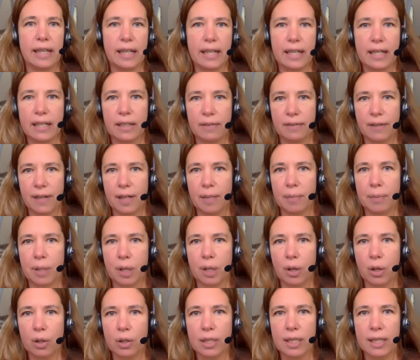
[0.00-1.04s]
And he developed a
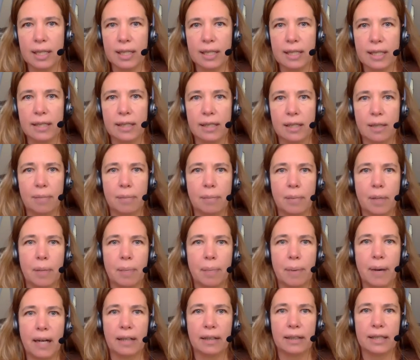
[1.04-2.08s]
whole system
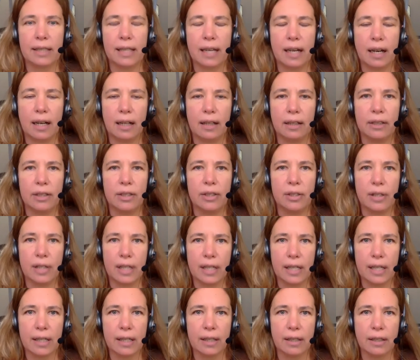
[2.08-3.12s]
about how to
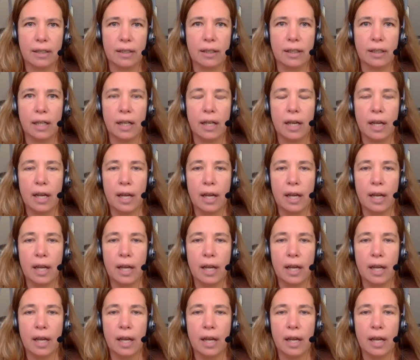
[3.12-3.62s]
heal